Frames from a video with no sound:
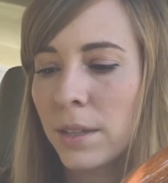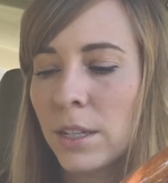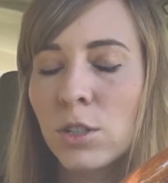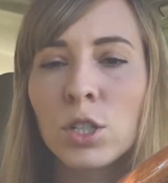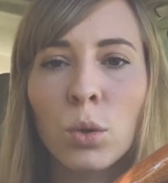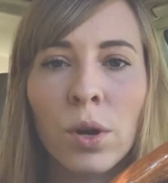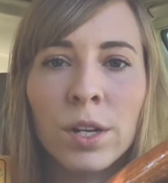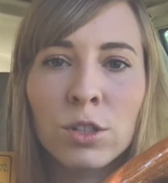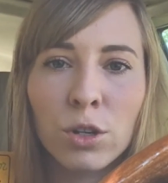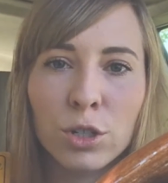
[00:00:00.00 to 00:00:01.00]
These
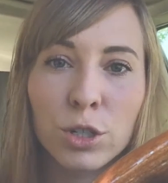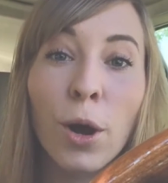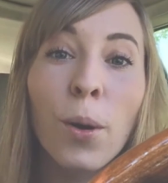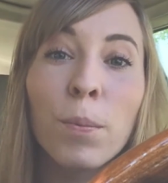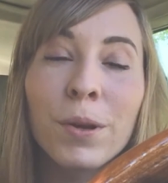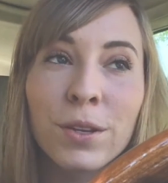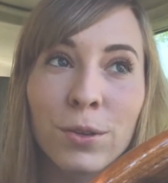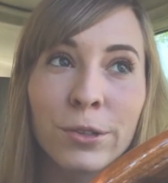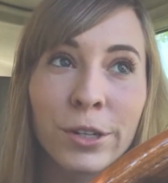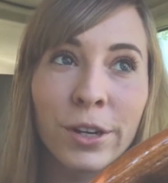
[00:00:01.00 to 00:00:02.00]
stories are so
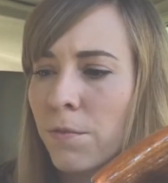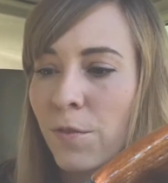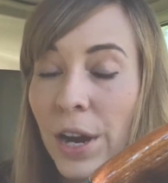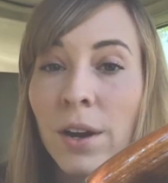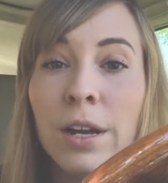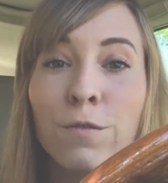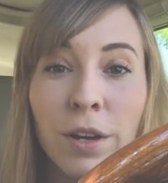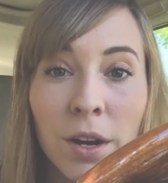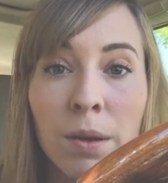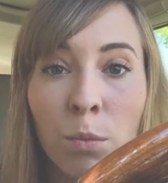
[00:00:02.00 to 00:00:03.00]
peculiar. Very,
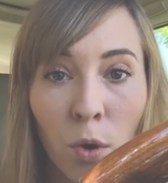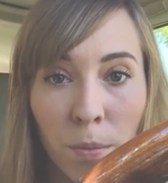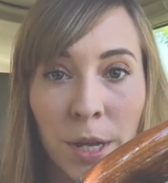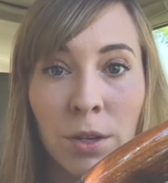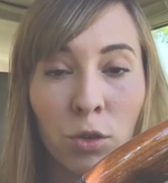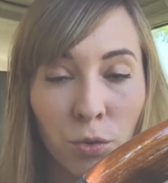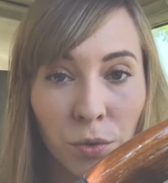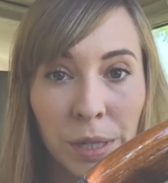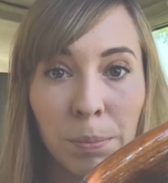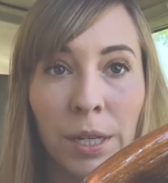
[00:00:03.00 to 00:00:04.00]
very morbid,
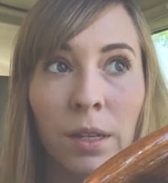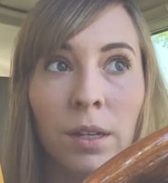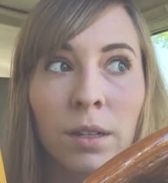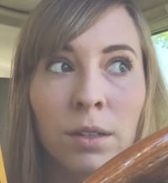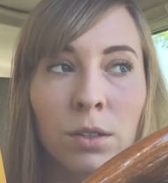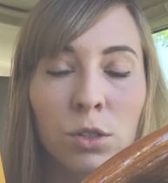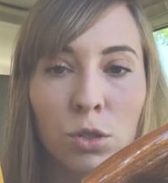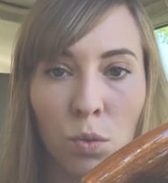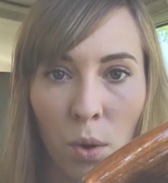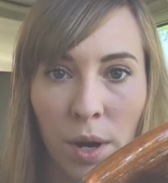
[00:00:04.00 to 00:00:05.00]
creepy
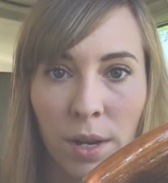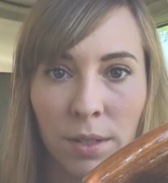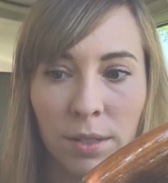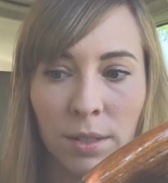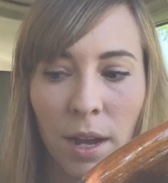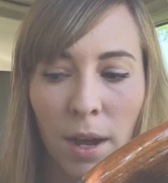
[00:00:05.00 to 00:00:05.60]
stories